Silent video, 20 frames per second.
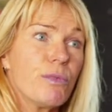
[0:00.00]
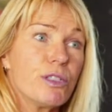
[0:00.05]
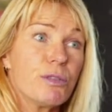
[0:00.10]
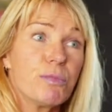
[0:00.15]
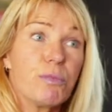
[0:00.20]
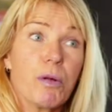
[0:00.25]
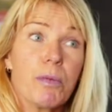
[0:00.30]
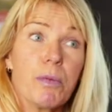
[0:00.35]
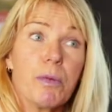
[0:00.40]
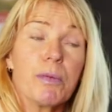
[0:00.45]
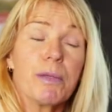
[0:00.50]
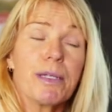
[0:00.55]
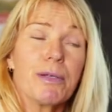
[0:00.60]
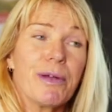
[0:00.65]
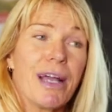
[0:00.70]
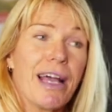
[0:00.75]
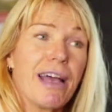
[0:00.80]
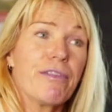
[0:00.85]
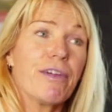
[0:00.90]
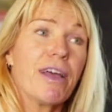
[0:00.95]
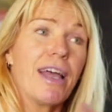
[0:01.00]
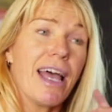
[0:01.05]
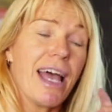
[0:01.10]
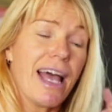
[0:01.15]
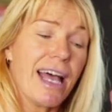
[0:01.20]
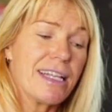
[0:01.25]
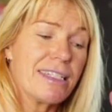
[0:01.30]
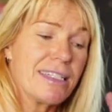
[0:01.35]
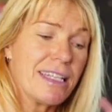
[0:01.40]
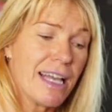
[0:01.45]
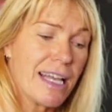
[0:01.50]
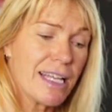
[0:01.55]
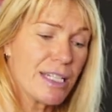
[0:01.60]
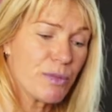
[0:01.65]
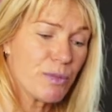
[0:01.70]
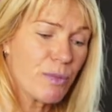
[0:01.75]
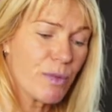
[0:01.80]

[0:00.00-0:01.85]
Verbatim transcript: which probably we have, as